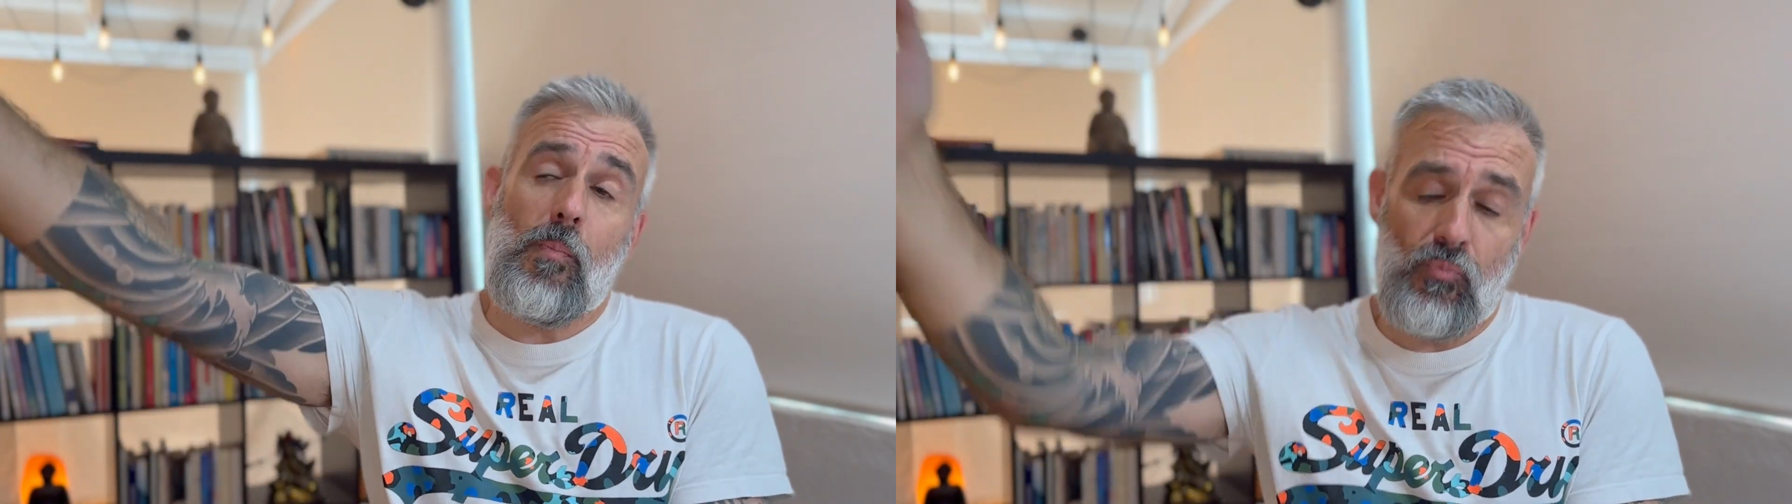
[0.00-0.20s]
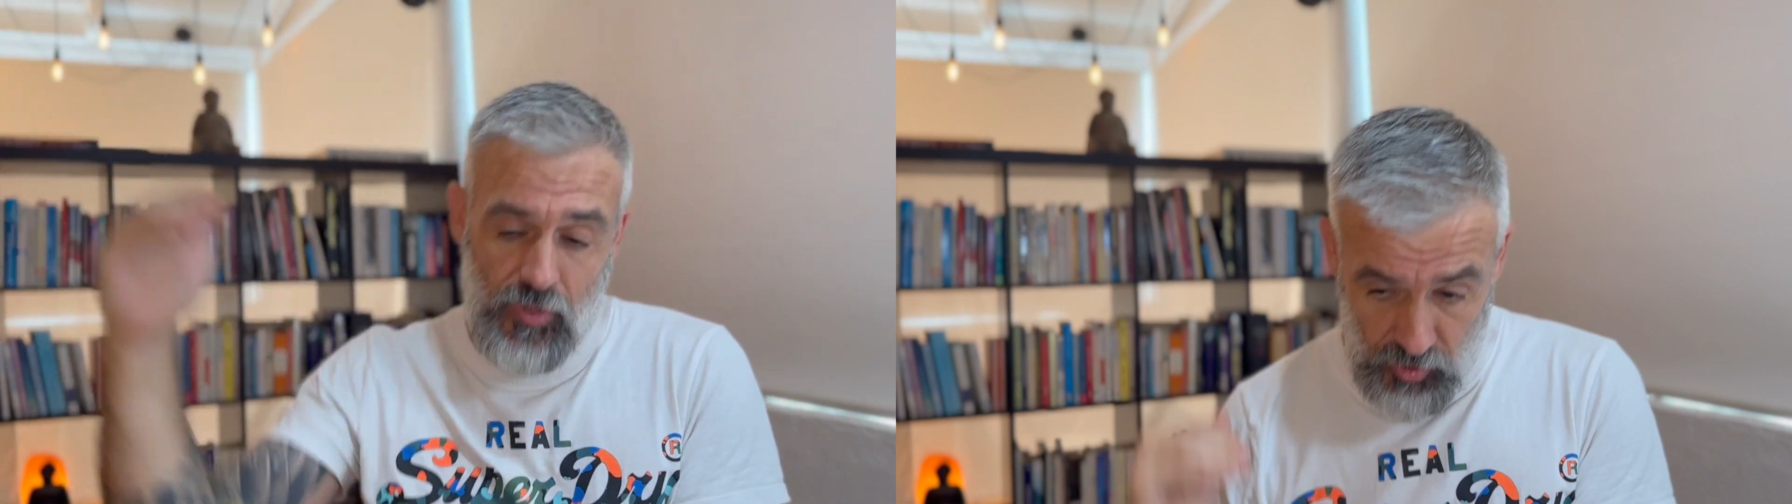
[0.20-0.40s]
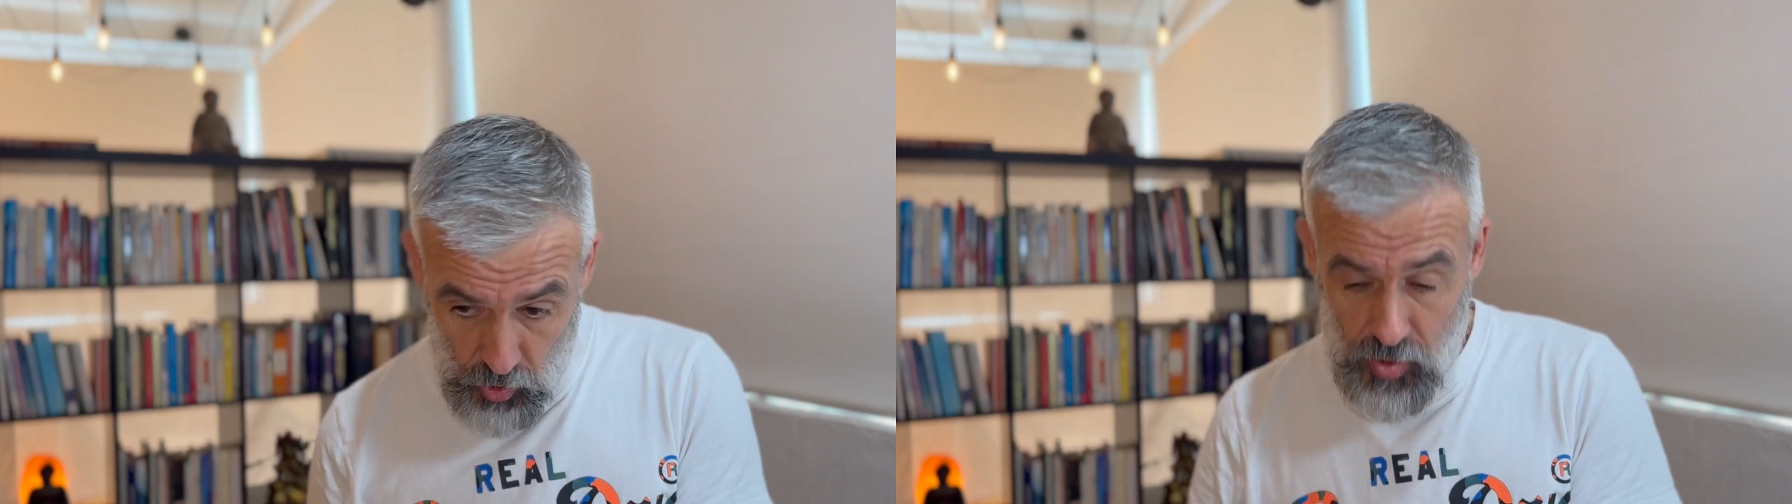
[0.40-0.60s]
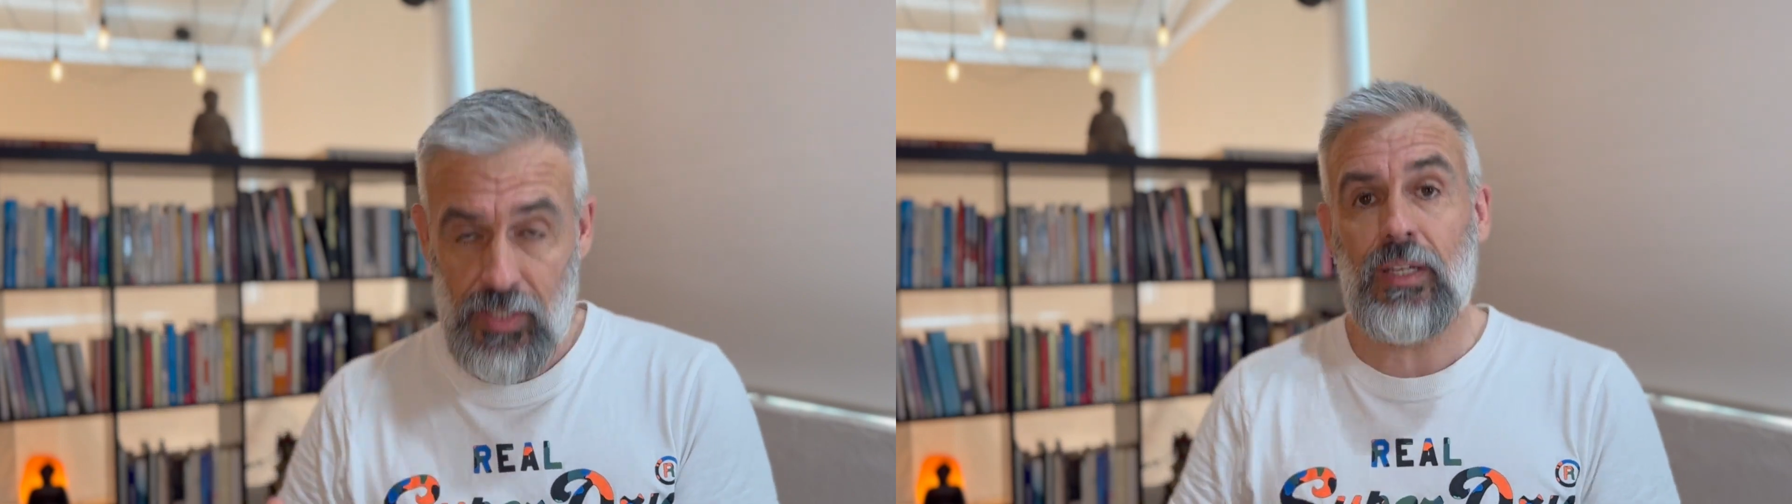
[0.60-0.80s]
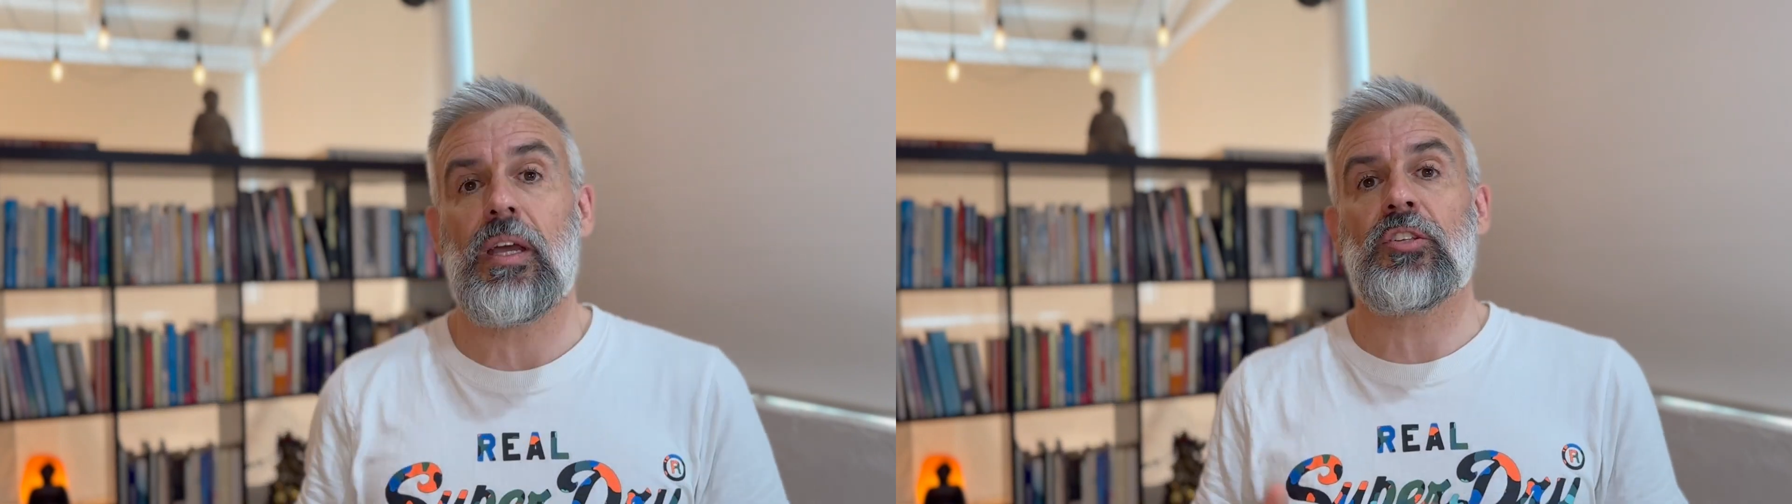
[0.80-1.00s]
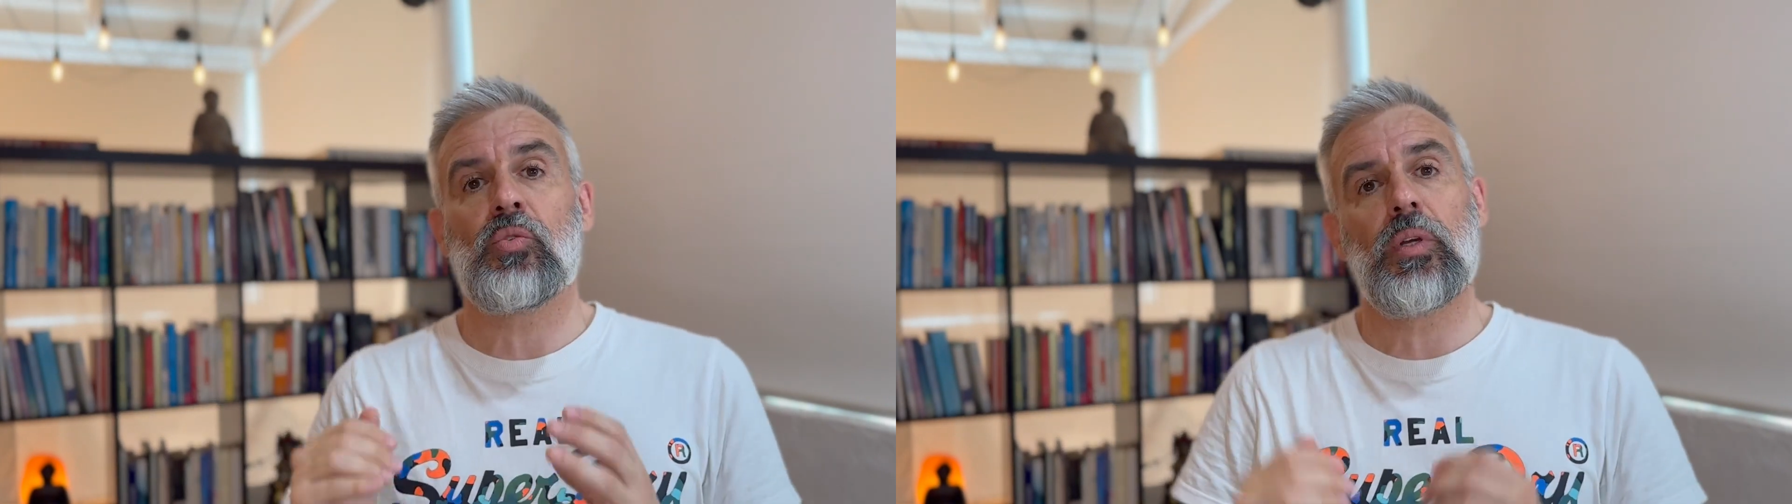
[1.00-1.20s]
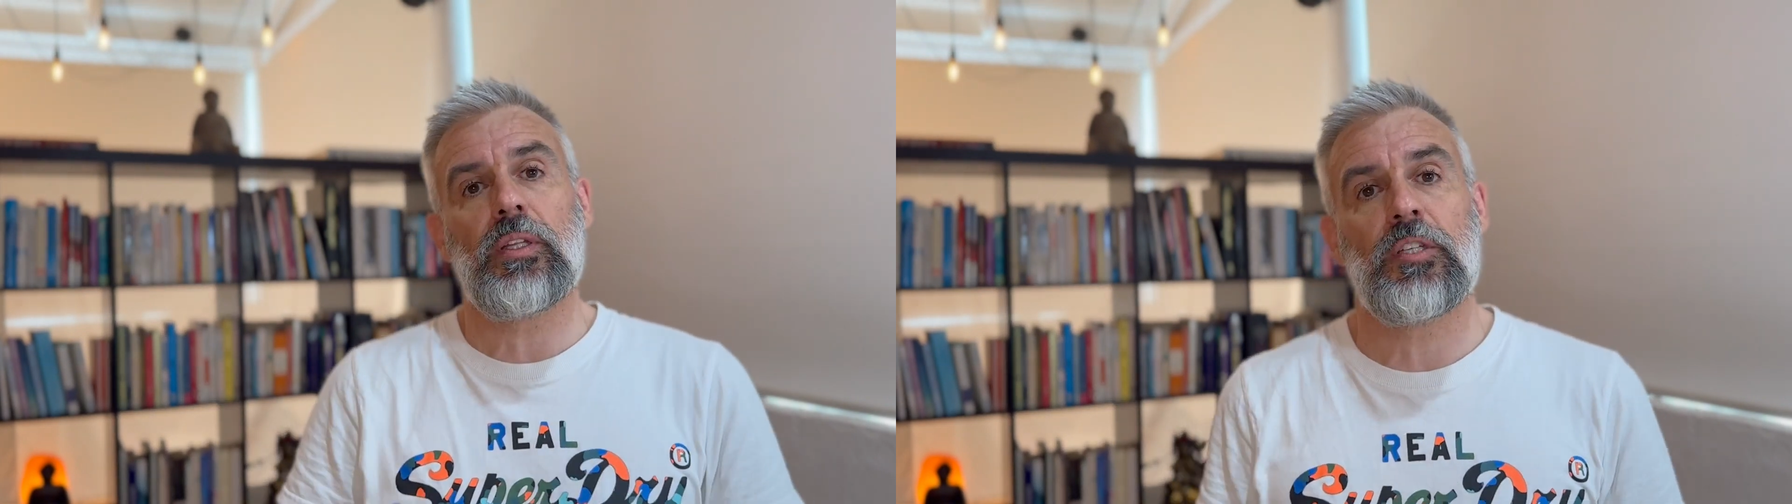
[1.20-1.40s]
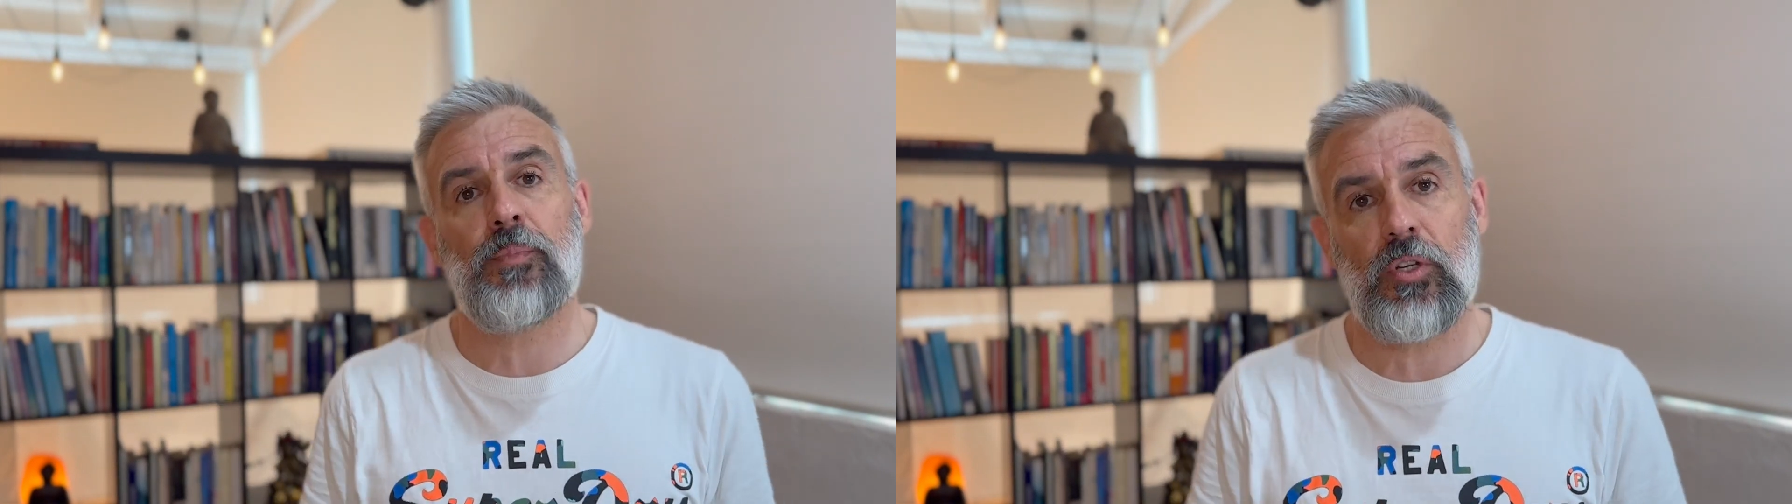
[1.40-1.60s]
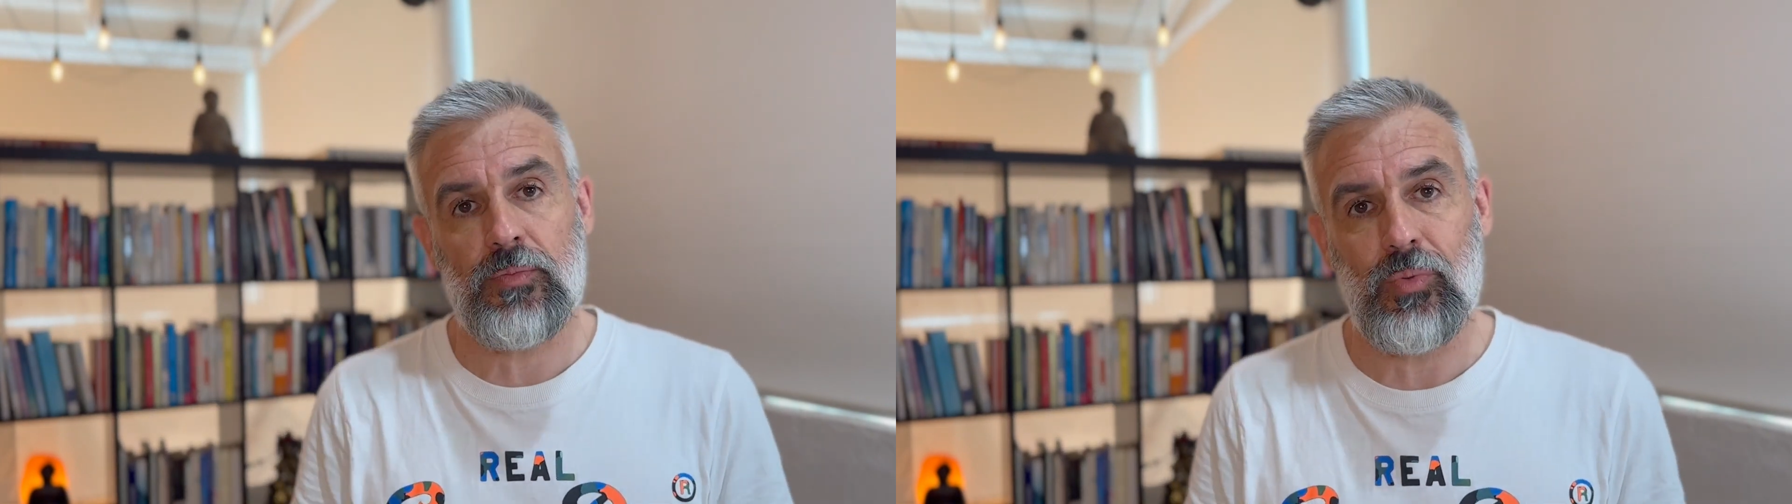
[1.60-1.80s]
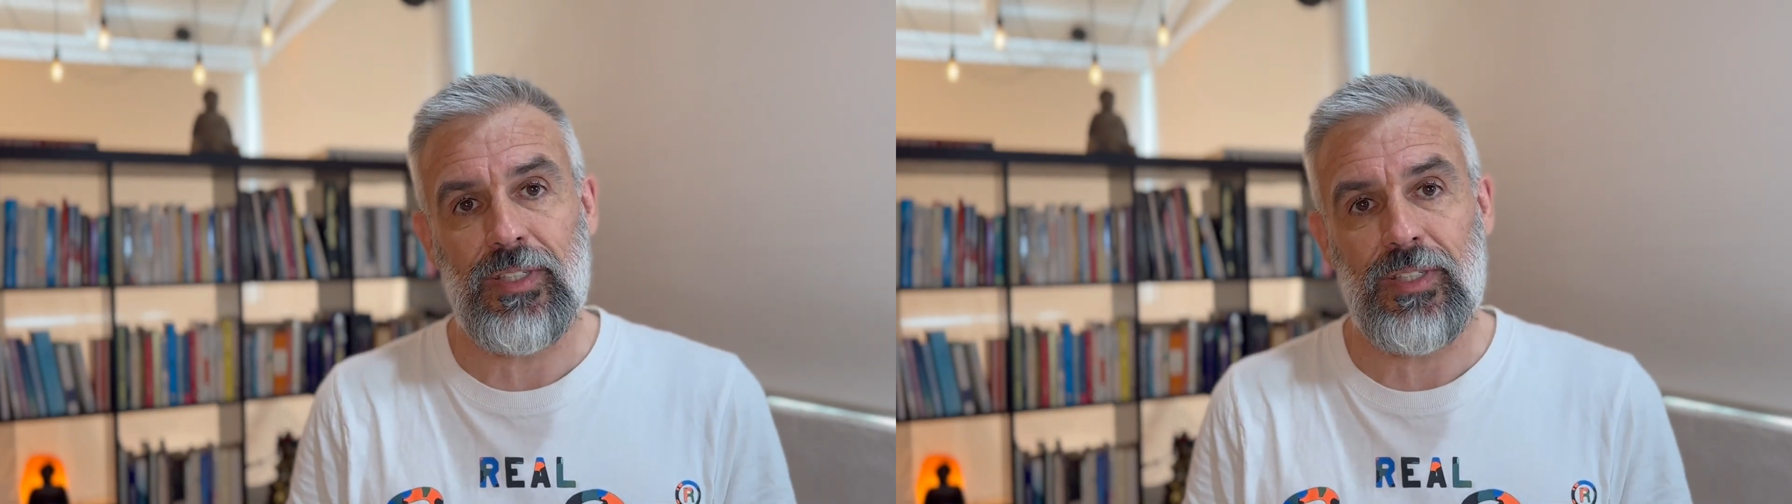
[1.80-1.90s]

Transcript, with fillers: returning as quickly as possible